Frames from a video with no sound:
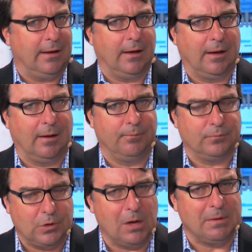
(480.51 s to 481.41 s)

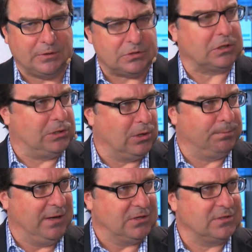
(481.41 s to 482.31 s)
Talk about the secure
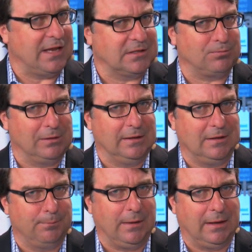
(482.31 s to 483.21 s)
piece, because that's really
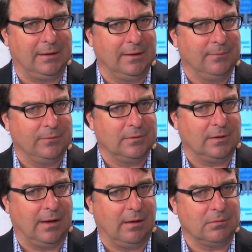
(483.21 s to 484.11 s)
the big
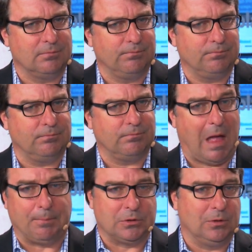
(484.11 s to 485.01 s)

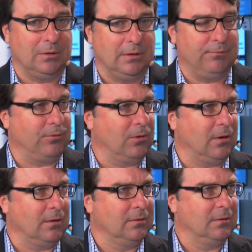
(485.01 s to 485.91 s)
opportunity
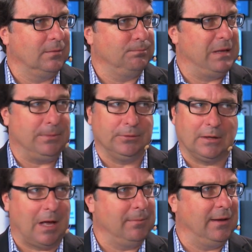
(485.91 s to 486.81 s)
for people to
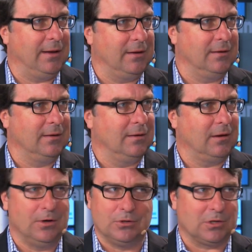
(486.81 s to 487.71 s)
come in,
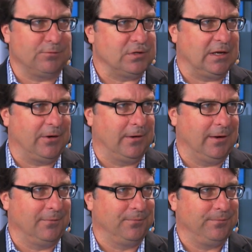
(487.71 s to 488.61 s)
a new surface
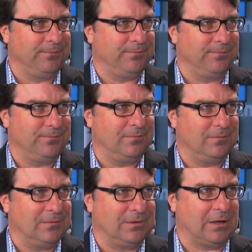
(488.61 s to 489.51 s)
area,
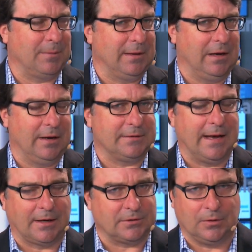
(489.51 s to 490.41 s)
right, to come in on
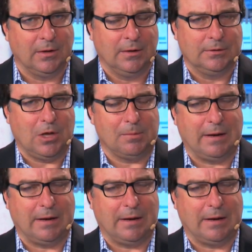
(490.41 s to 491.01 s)
attack. So talk